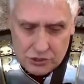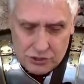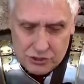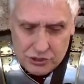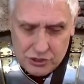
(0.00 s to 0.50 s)

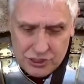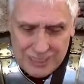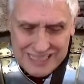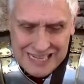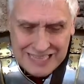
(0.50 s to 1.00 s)
she
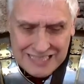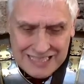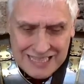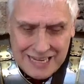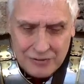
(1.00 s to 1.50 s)
attacked a
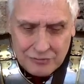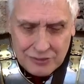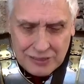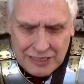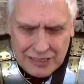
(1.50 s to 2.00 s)
town,
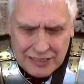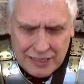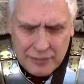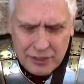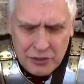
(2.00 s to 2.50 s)

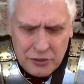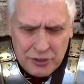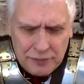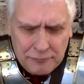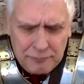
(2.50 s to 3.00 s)

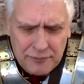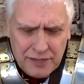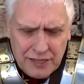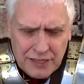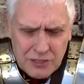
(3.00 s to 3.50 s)
Camalodunum.
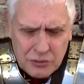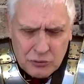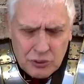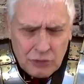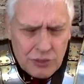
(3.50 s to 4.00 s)
It's called
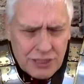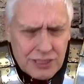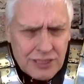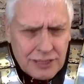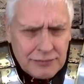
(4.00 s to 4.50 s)

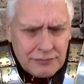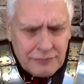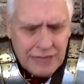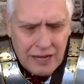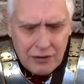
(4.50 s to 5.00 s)
Colchester
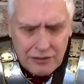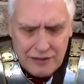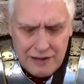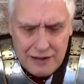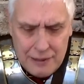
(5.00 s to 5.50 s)
now,
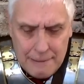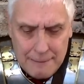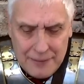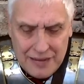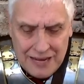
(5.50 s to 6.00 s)

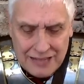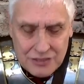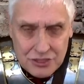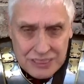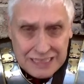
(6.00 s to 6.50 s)
and
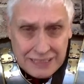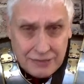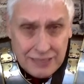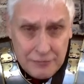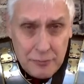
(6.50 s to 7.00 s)
she
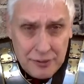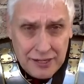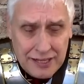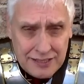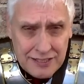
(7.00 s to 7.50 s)
killed
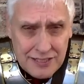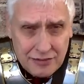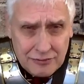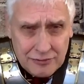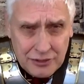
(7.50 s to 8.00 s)
everybody in the
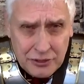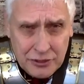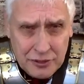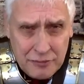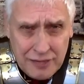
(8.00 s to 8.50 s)
town, her and
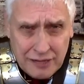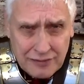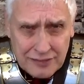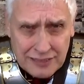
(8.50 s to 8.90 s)
her men.